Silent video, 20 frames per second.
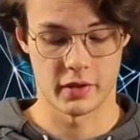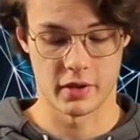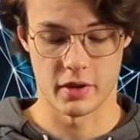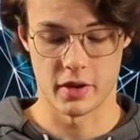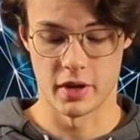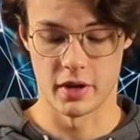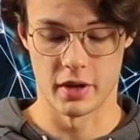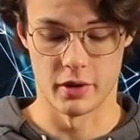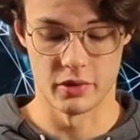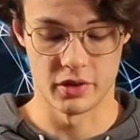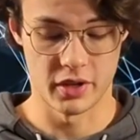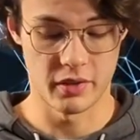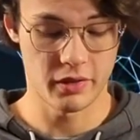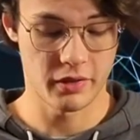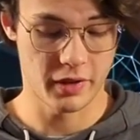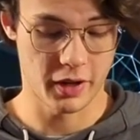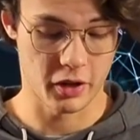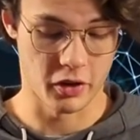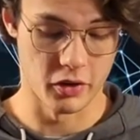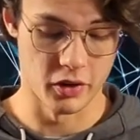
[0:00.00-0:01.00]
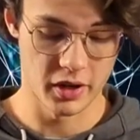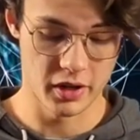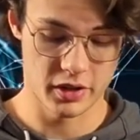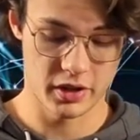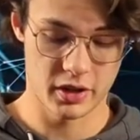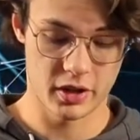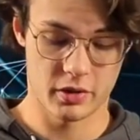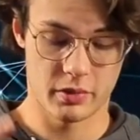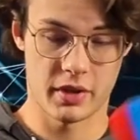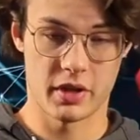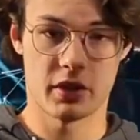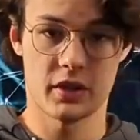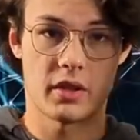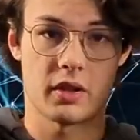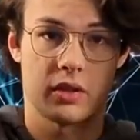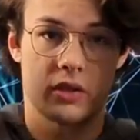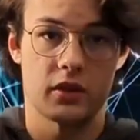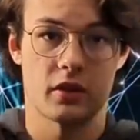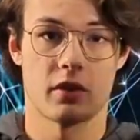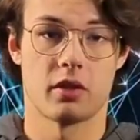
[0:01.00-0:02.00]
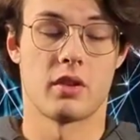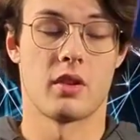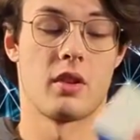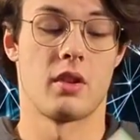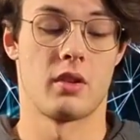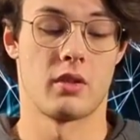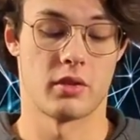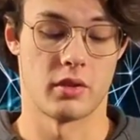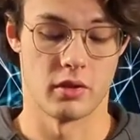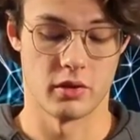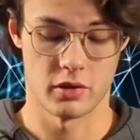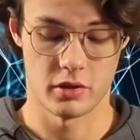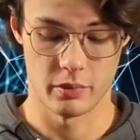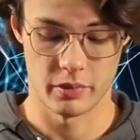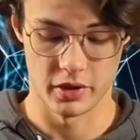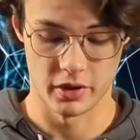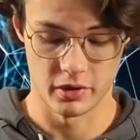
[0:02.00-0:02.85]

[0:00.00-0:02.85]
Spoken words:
Alright, I was never very good at 6x6, so this will be